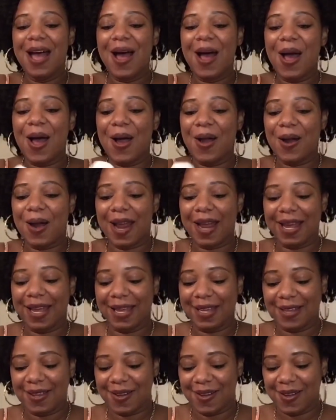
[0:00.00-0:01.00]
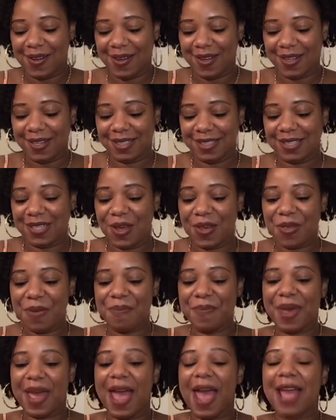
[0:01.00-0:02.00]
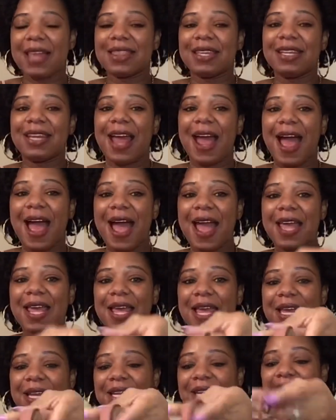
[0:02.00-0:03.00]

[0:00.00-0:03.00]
Alright, y'all. So the bag that I ended